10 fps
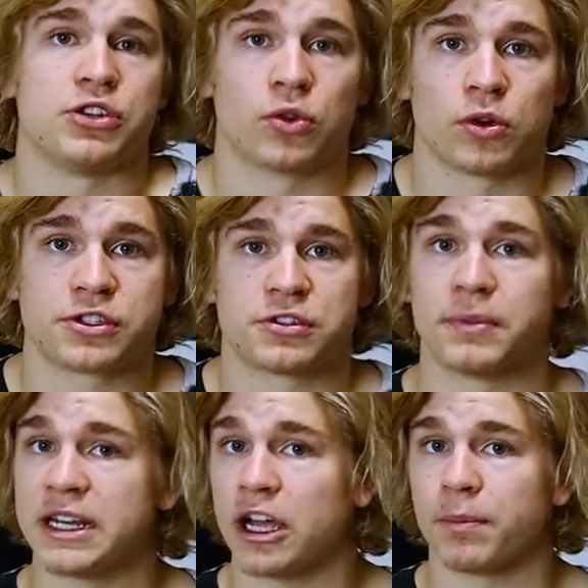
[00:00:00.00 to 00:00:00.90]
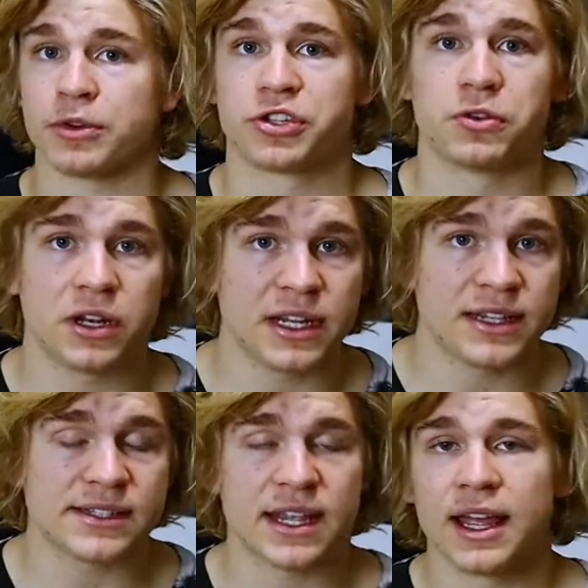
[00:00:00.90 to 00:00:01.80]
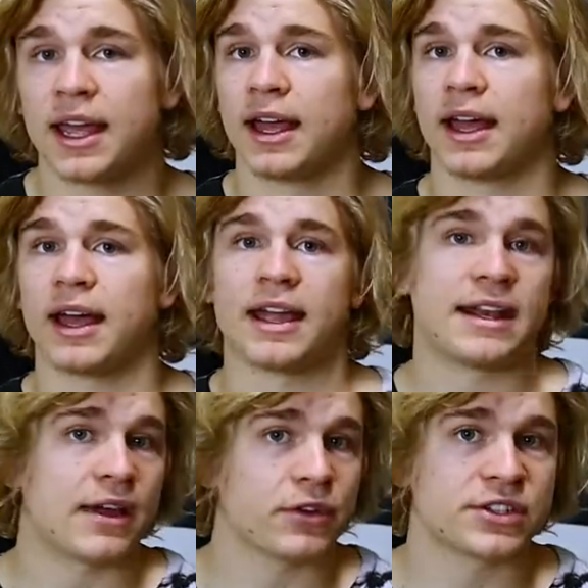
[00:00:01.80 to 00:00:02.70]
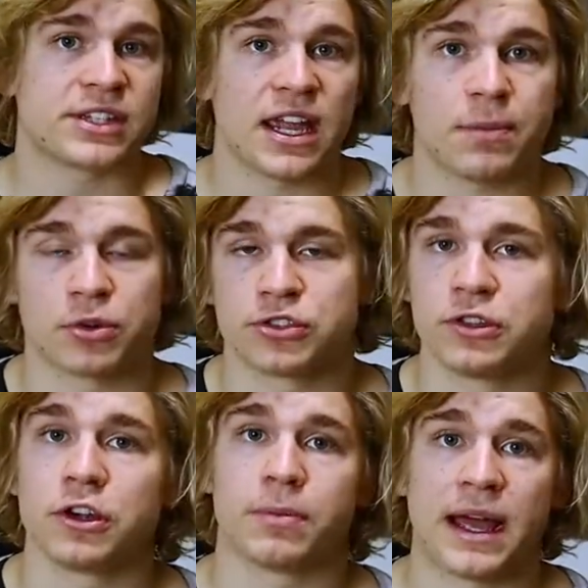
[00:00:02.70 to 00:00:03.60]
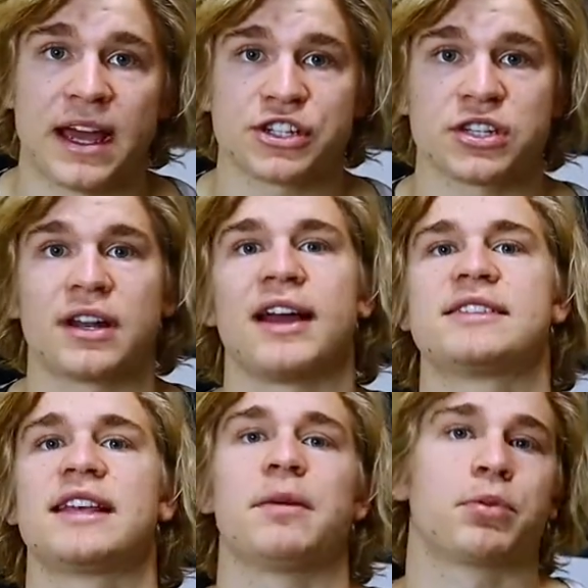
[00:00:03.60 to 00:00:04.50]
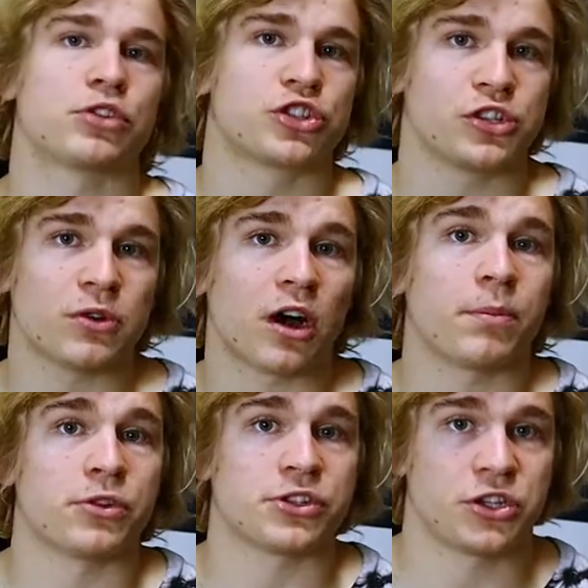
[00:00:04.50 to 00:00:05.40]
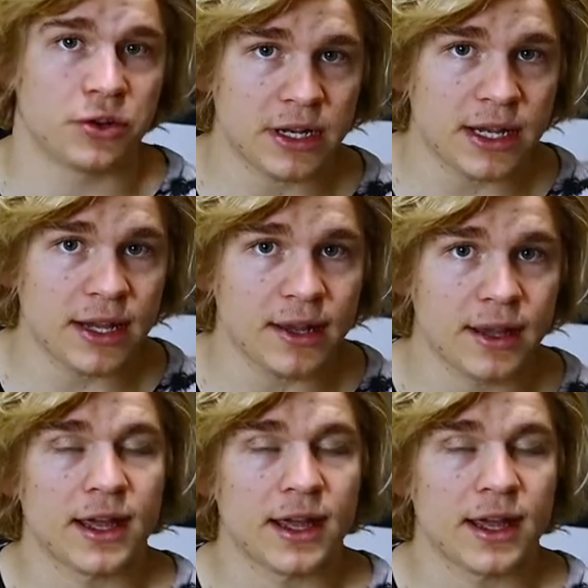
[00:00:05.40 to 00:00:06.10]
the doors to many opportunities, I never say pursue your passion, I say pursue opportunity.